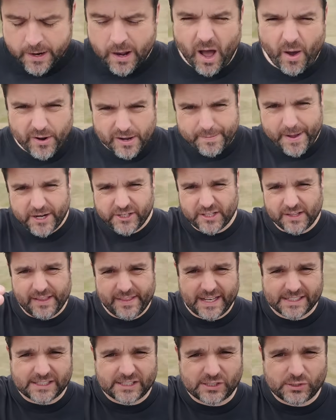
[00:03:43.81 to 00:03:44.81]
I would imagine that
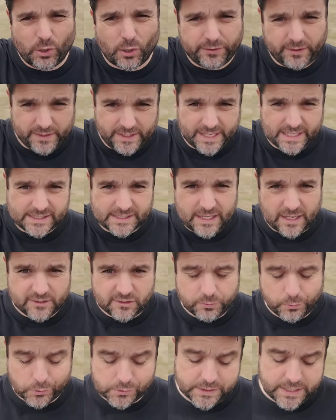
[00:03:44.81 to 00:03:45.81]
that's the sort of thing that gets done
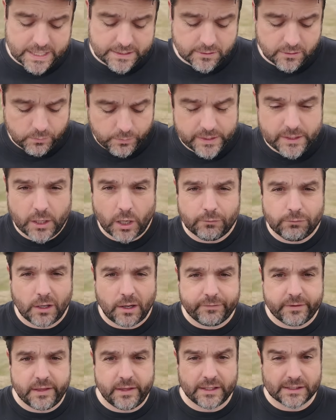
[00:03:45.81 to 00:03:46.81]
towards the end of the window
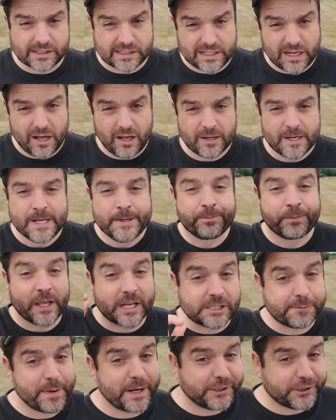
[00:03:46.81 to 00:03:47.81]
rather than at the start,
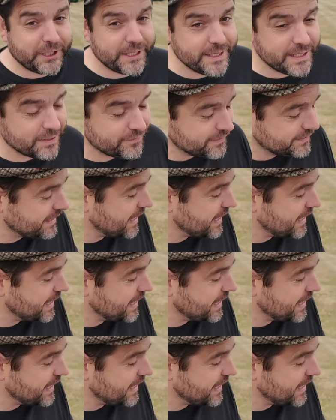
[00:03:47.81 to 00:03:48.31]
especially given